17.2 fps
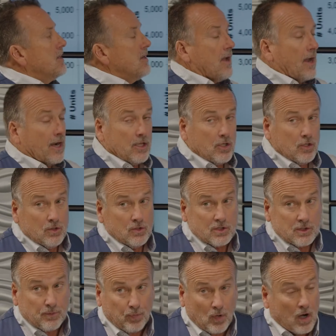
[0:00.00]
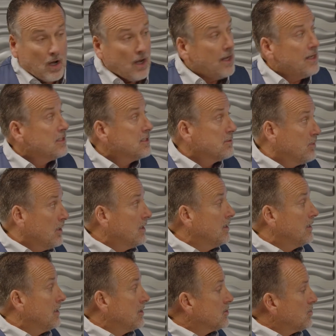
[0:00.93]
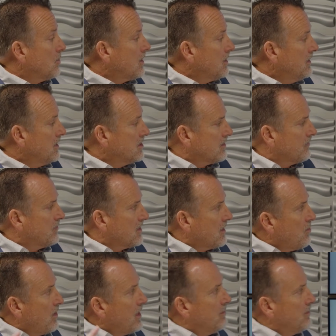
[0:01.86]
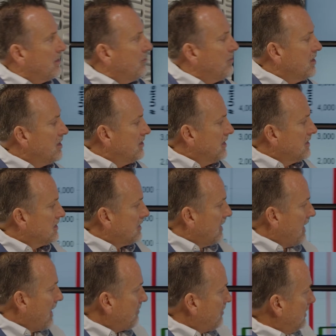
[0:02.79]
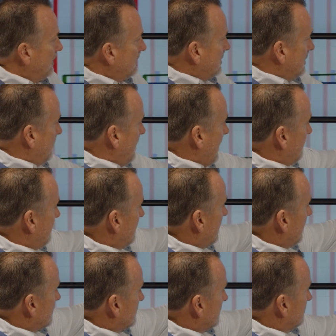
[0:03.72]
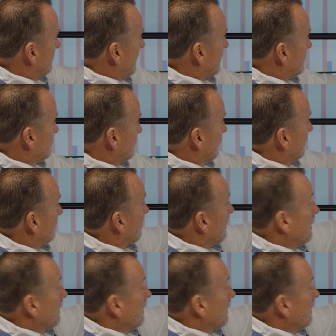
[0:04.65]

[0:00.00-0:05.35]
Not a huge surprise, but it is what it is. If you say, wait a minute, what do you think is going to happen? Let's see what happened next year.